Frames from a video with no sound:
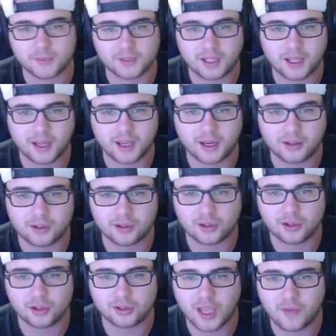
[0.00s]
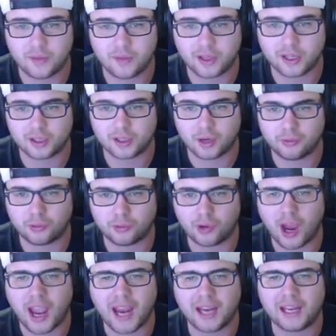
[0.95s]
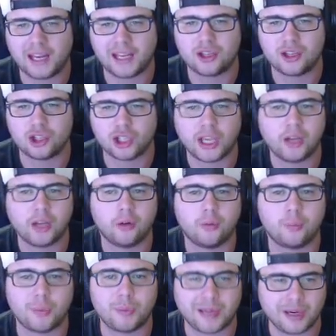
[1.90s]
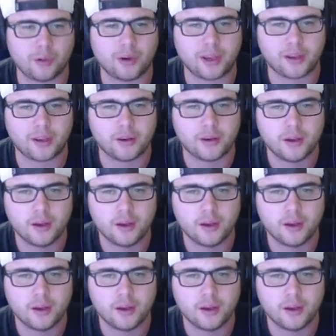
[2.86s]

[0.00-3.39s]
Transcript: I like to just have like a, a variety channel period.